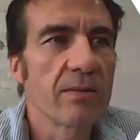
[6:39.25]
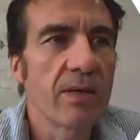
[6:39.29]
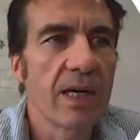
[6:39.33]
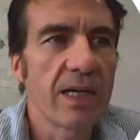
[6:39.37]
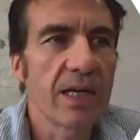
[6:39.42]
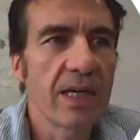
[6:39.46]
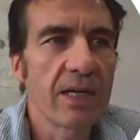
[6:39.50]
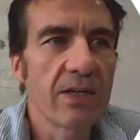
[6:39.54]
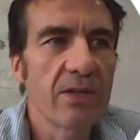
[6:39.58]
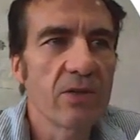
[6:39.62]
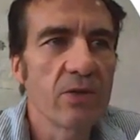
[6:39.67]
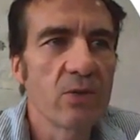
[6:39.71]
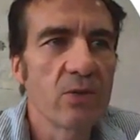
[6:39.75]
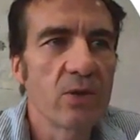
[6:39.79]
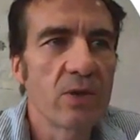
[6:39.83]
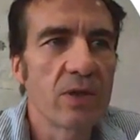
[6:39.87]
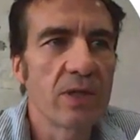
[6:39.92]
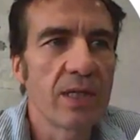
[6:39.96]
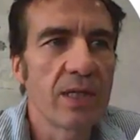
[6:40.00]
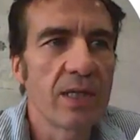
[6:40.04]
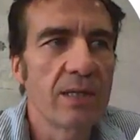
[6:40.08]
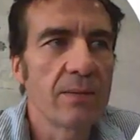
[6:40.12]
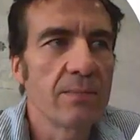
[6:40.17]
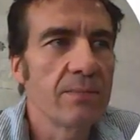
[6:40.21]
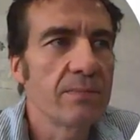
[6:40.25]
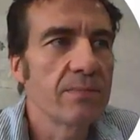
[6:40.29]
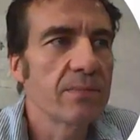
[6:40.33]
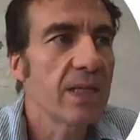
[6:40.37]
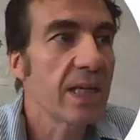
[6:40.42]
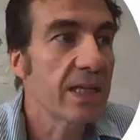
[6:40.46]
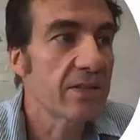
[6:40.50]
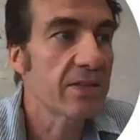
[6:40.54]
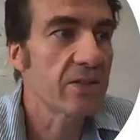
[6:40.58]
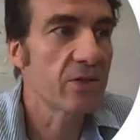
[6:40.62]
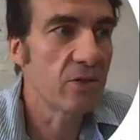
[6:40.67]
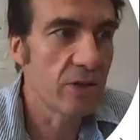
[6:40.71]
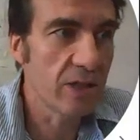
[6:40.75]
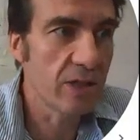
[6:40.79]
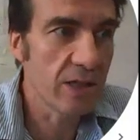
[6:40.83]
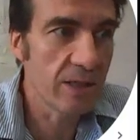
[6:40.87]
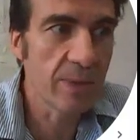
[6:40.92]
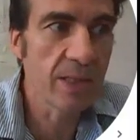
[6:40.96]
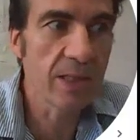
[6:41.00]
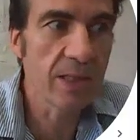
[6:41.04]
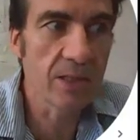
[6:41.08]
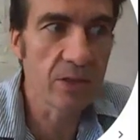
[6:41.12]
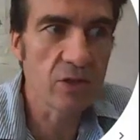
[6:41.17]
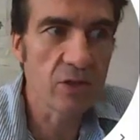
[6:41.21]
I get your
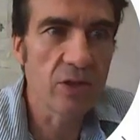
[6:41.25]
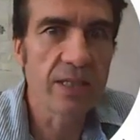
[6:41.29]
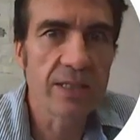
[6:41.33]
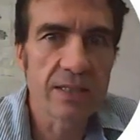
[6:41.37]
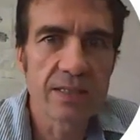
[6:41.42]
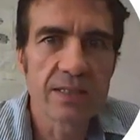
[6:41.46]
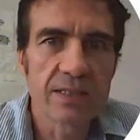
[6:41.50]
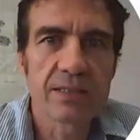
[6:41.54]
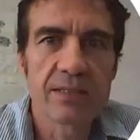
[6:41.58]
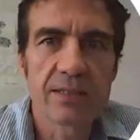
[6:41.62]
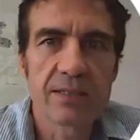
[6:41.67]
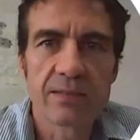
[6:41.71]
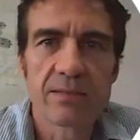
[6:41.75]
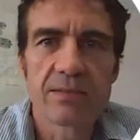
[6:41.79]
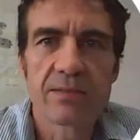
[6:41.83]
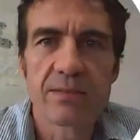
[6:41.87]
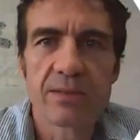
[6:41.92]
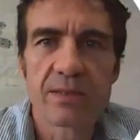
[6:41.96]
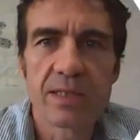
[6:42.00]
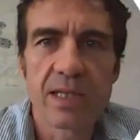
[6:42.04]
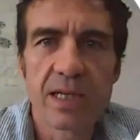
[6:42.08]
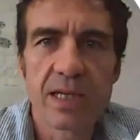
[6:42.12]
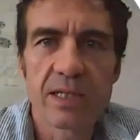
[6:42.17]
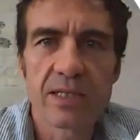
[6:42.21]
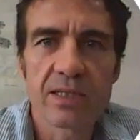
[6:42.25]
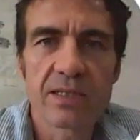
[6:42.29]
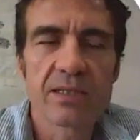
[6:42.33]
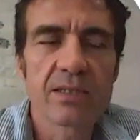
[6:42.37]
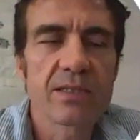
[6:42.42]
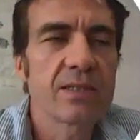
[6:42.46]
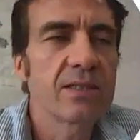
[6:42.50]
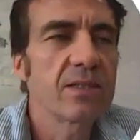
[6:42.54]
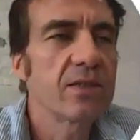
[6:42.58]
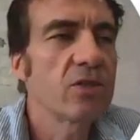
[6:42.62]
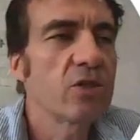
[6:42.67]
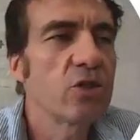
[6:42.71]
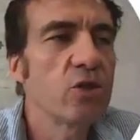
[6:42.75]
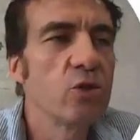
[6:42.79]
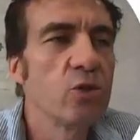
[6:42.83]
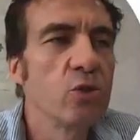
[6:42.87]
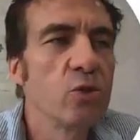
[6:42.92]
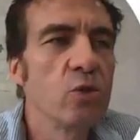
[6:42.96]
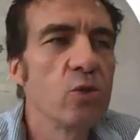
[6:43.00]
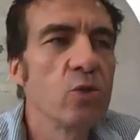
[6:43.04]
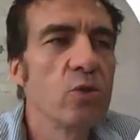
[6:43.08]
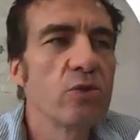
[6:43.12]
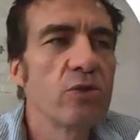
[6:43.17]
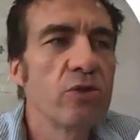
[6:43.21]
email address that
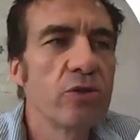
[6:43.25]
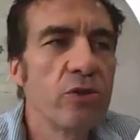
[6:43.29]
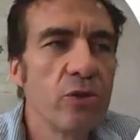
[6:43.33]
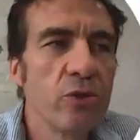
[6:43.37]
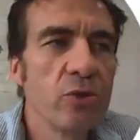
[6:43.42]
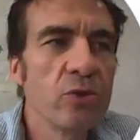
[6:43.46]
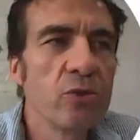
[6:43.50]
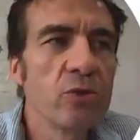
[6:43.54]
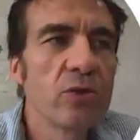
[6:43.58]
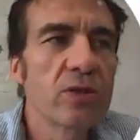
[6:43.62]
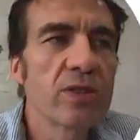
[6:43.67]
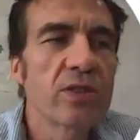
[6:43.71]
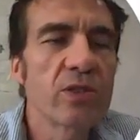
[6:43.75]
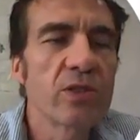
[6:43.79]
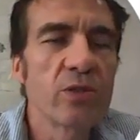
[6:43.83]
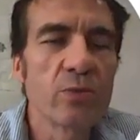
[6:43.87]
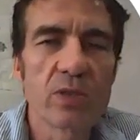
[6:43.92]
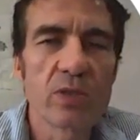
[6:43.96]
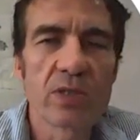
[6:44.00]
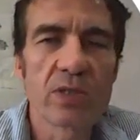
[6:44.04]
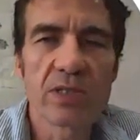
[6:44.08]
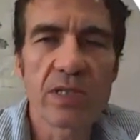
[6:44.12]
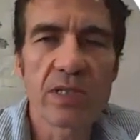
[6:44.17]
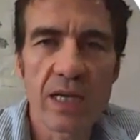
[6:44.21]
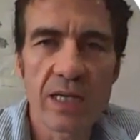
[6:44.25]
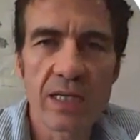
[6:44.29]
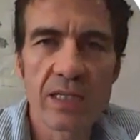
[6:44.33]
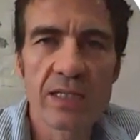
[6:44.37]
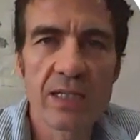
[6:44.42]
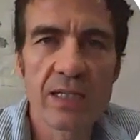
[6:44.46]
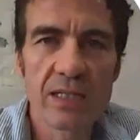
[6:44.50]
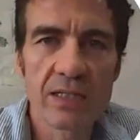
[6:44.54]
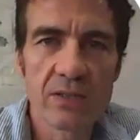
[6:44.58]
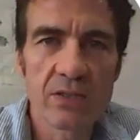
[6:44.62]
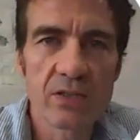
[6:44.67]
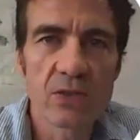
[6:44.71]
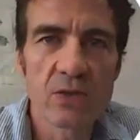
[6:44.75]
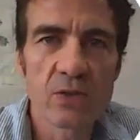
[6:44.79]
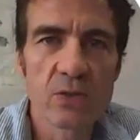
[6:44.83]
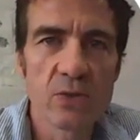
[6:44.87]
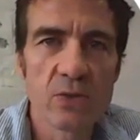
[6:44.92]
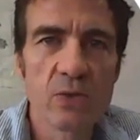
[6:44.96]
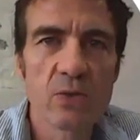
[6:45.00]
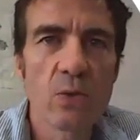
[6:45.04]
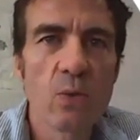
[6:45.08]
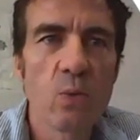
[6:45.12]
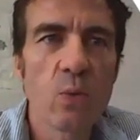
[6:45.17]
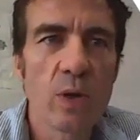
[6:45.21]
you used, you were signed
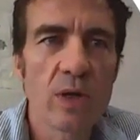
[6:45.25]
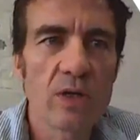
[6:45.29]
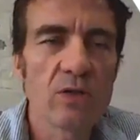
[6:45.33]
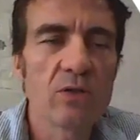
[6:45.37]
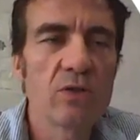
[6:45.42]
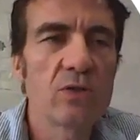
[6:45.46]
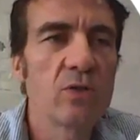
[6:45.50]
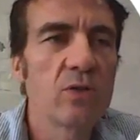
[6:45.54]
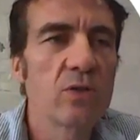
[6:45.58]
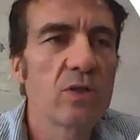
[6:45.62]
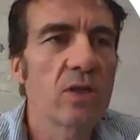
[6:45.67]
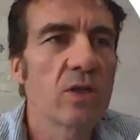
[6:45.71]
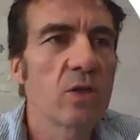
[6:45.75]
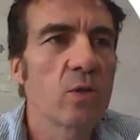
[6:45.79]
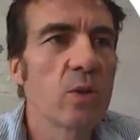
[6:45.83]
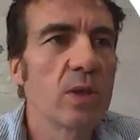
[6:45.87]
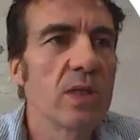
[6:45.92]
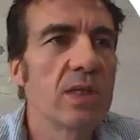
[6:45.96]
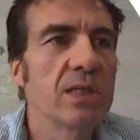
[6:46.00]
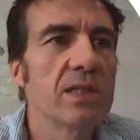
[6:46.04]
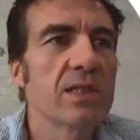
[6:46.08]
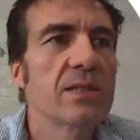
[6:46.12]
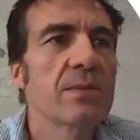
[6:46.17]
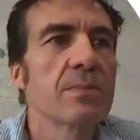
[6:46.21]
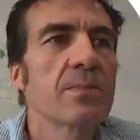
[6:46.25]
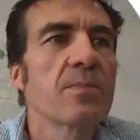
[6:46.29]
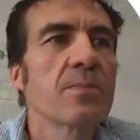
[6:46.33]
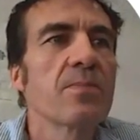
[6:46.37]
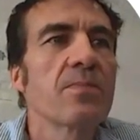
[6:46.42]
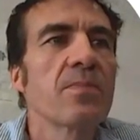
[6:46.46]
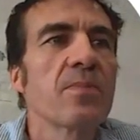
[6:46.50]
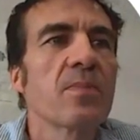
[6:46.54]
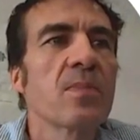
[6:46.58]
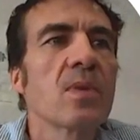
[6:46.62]
into when you took the quiz,